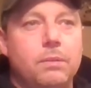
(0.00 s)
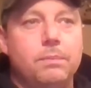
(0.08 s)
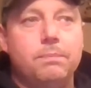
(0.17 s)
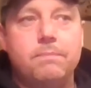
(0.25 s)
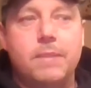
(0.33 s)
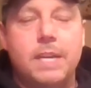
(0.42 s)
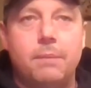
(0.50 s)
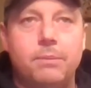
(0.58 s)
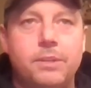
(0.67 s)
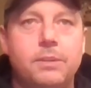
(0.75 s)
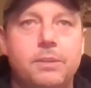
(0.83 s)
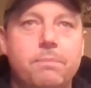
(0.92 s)
coming
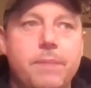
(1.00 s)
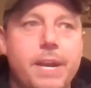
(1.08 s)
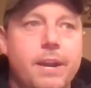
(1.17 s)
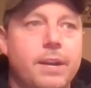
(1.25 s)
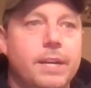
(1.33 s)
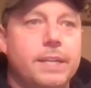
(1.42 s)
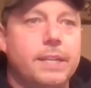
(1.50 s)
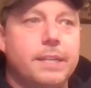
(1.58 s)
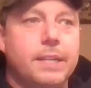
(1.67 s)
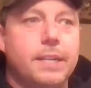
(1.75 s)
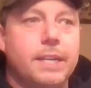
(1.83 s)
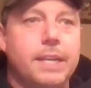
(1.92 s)
to Merritt,
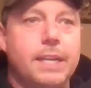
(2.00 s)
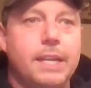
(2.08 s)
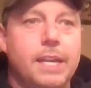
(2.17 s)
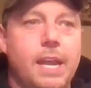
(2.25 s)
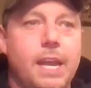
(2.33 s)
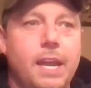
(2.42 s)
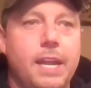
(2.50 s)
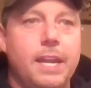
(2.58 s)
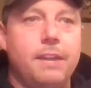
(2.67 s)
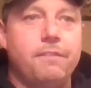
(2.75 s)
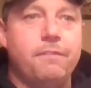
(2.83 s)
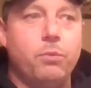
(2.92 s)

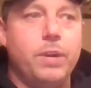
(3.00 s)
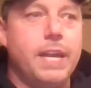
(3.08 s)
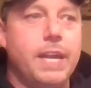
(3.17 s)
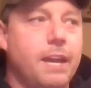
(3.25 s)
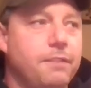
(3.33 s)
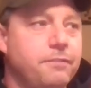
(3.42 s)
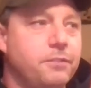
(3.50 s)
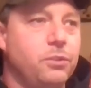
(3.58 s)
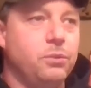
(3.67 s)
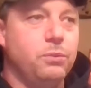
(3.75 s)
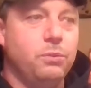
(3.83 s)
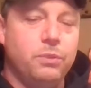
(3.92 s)
if
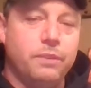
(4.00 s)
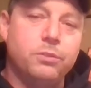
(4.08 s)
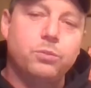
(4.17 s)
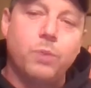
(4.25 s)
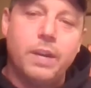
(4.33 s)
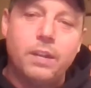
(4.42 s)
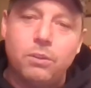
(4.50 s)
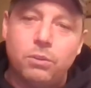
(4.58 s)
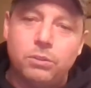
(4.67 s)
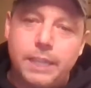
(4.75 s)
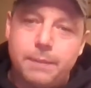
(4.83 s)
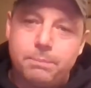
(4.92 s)
it's one of
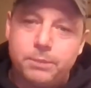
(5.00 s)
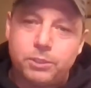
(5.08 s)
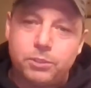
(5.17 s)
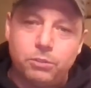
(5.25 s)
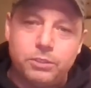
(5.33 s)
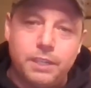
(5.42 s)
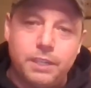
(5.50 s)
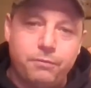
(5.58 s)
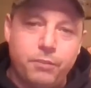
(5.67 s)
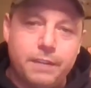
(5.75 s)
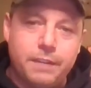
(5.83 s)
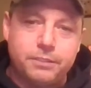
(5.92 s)
those episodes that if we
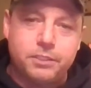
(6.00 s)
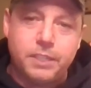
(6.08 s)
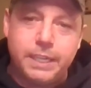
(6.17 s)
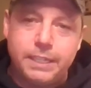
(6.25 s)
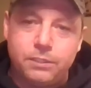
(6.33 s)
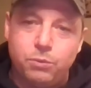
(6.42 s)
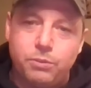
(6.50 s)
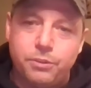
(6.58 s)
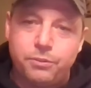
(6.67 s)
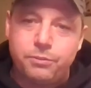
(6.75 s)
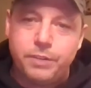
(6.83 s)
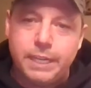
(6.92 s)
have to stay 2 or
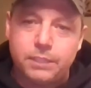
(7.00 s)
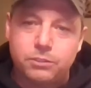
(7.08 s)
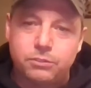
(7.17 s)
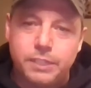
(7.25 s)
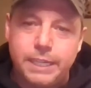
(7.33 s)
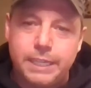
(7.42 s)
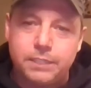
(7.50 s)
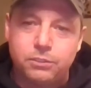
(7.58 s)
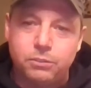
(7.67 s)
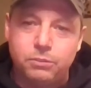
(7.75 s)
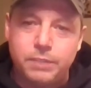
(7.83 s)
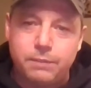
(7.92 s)
3 extra days to
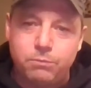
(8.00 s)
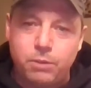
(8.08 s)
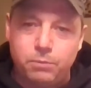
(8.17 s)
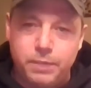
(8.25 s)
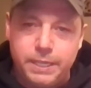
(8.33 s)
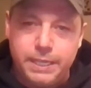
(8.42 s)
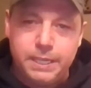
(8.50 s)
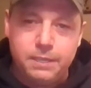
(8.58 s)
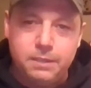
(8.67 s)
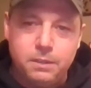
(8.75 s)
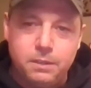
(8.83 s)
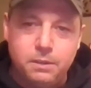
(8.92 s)
get what we need,
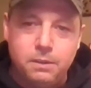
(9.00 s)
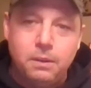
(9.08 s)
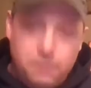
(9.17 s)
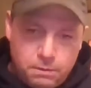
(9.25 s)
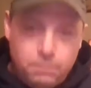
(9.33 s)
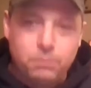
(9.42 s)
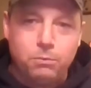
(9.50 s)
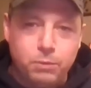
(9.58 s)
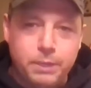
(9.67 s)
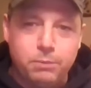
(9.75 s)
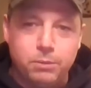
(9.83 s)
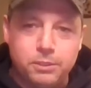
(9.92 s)
we
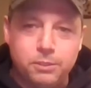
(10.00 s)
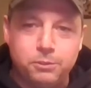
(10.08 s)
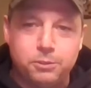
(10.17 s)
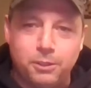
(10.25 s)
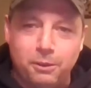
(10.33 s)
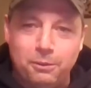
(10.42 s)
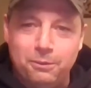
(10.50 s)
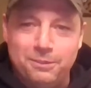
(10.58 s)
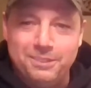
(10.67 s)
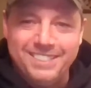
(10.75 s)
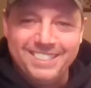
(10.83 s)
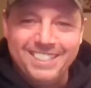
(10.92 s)
will do so.
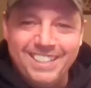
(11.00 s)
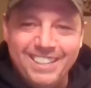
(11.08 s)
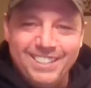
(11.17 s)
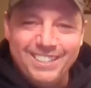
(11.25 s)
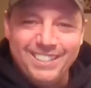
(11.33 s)
Oh,